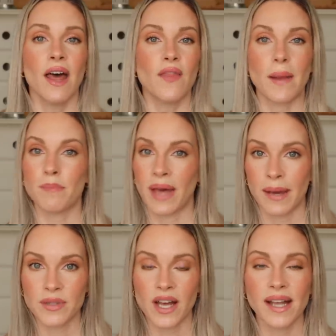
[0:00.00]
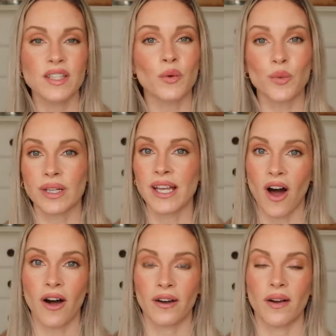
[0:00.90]
then peptides really
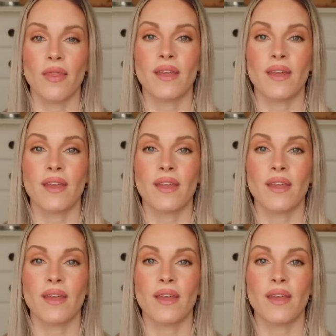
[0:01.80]
are